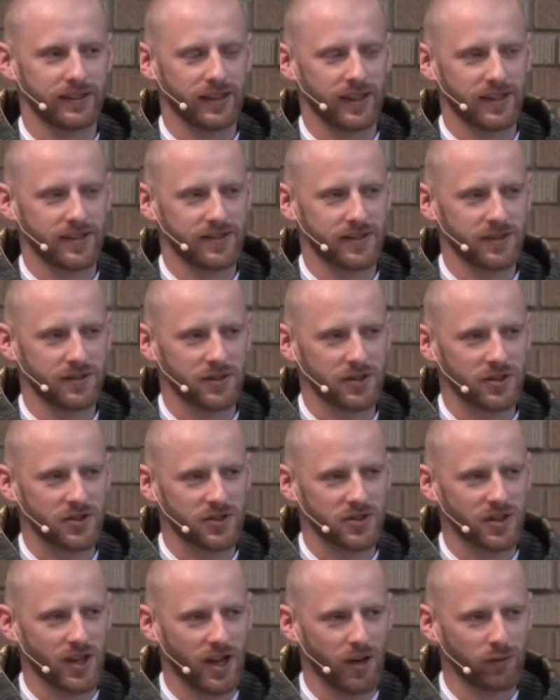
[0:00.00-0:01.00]
Doesn't it
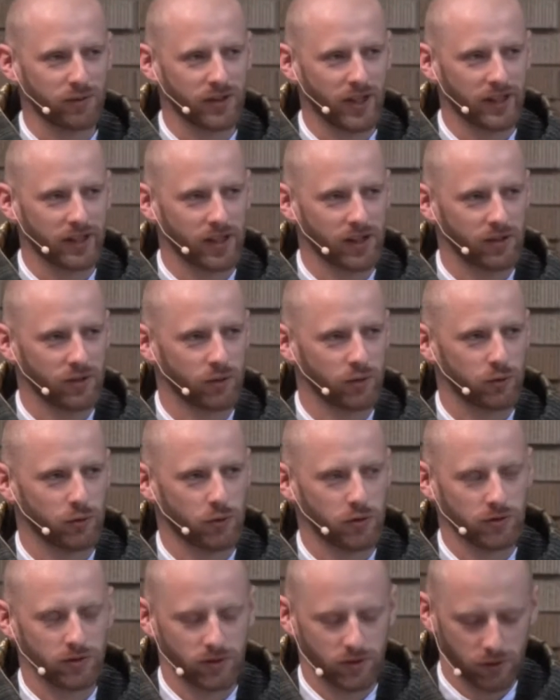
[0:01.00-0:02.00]
sound like a
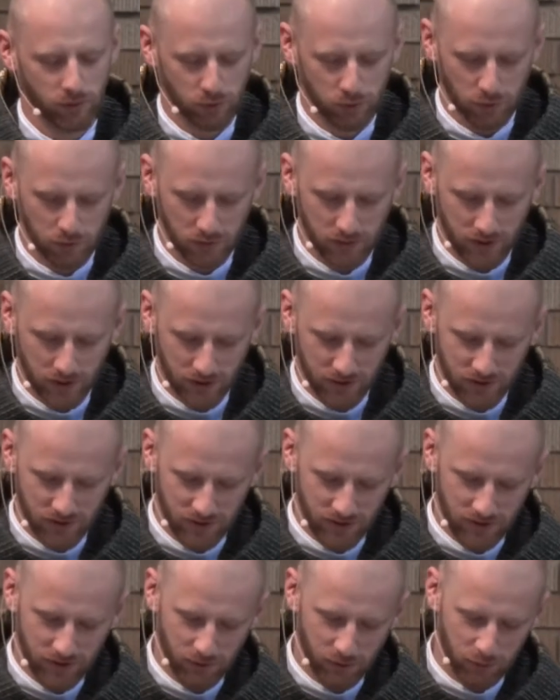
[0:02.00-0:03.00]

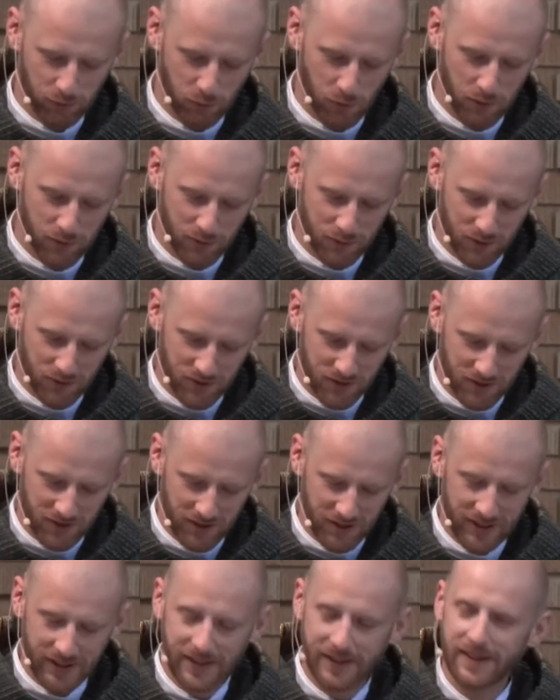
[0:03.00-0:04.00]

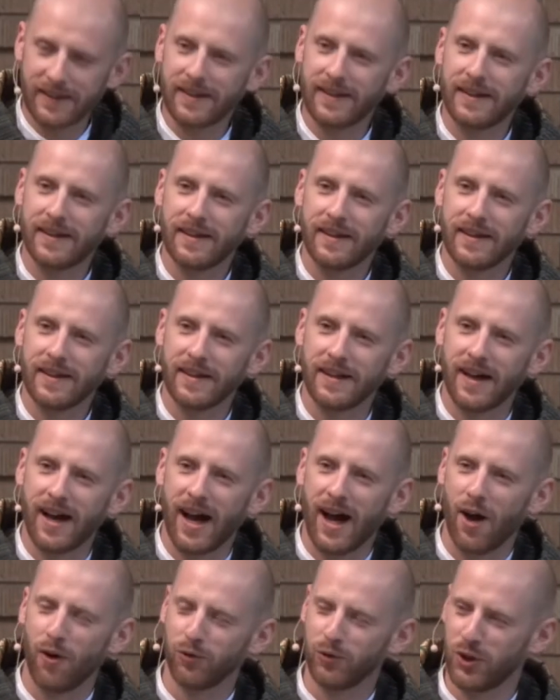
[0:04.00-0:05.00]
controversy?
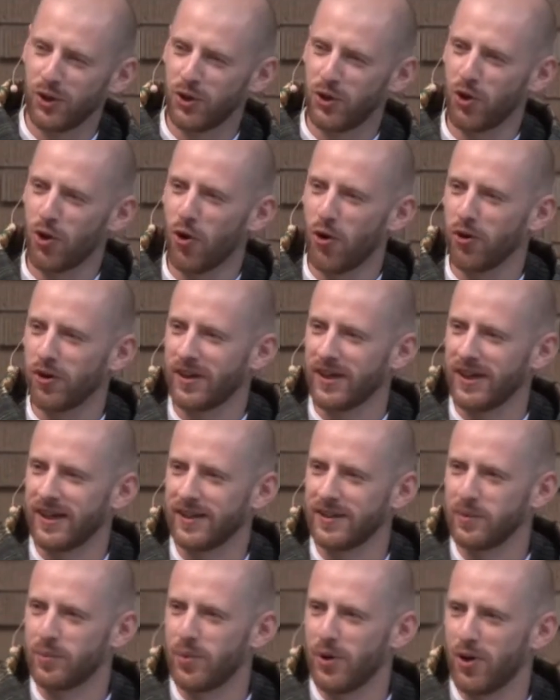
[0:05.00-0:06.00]
How the yoke
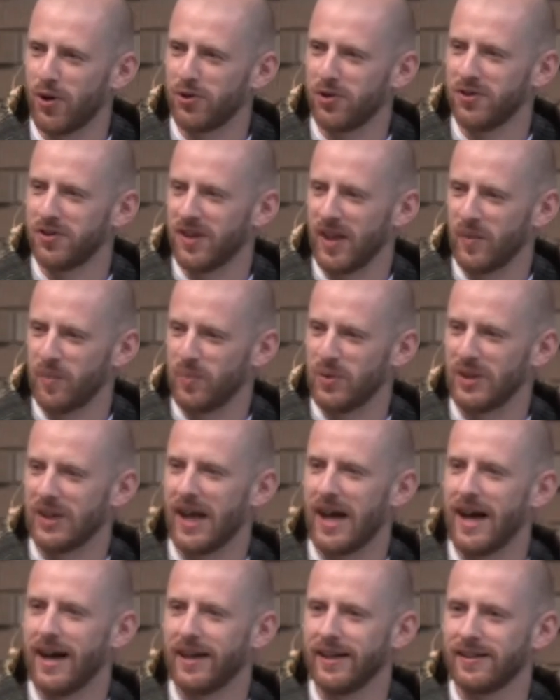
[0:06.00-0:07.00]
and burden can be
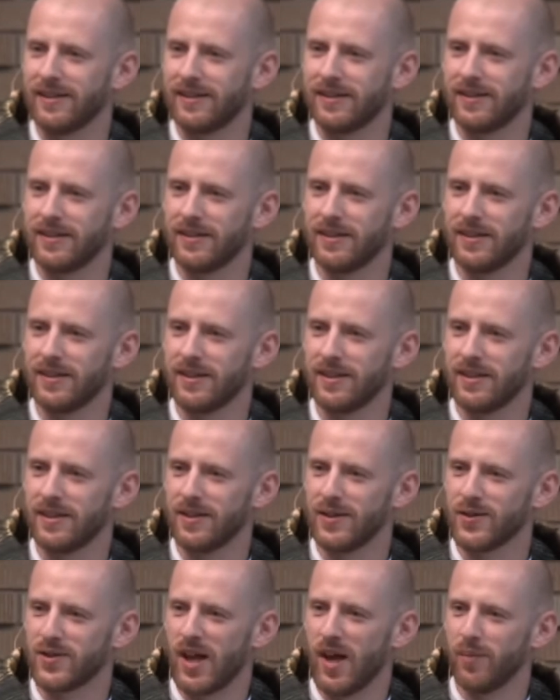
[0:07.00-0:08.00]
light,
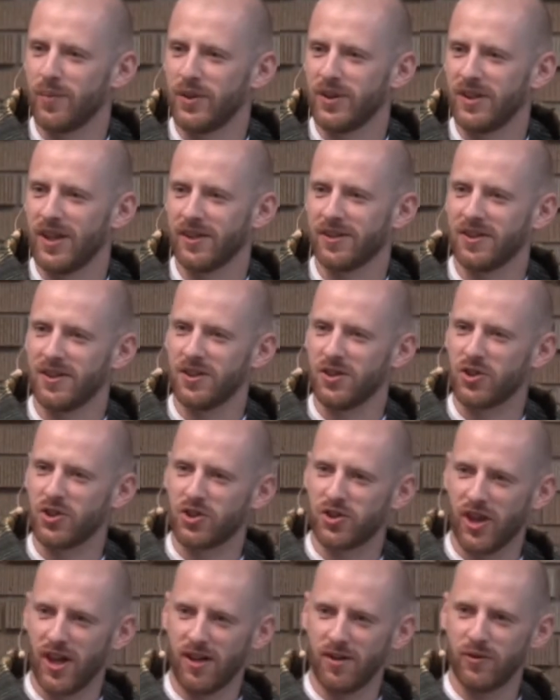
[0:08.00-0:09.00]
something that
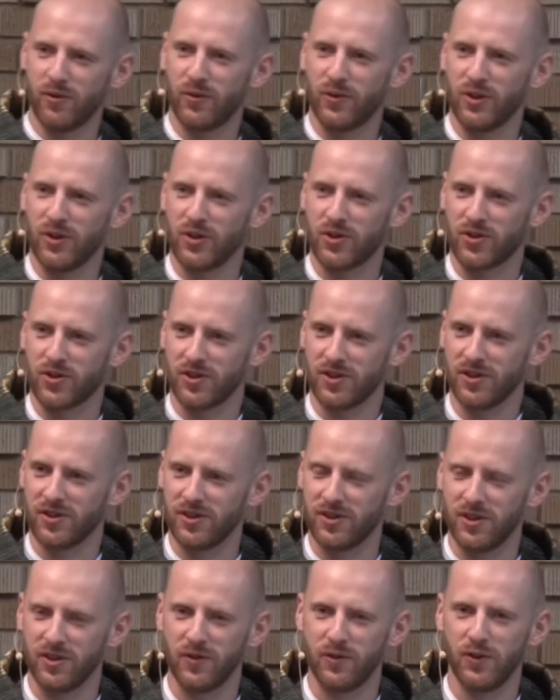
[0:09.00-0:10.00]
itself is
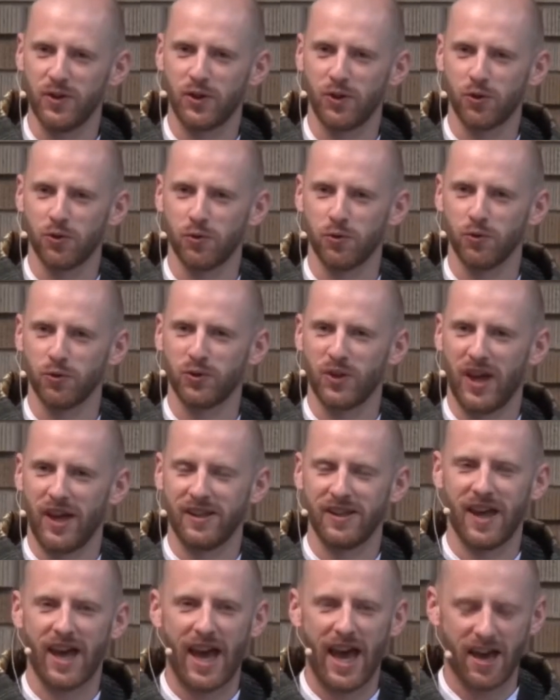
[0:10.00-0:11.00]
difficult
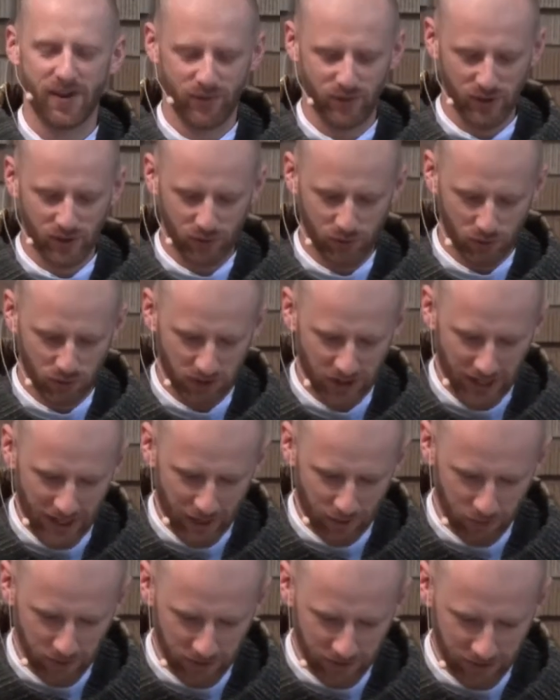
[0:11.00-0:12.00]
and heavy to
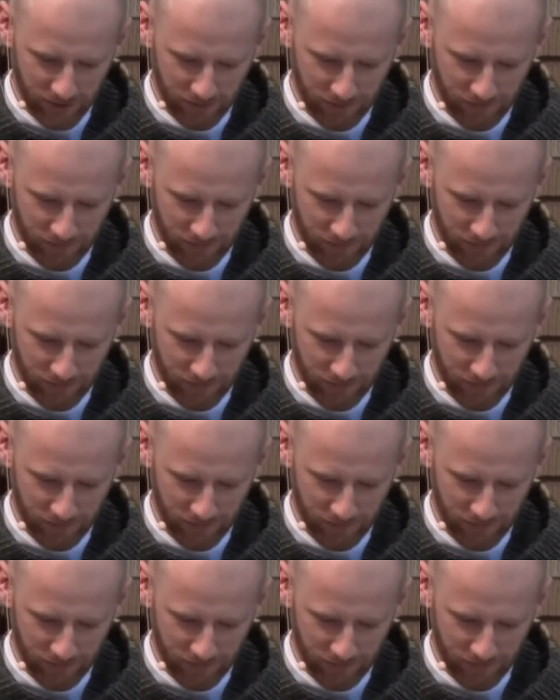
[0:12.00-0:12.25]
carry.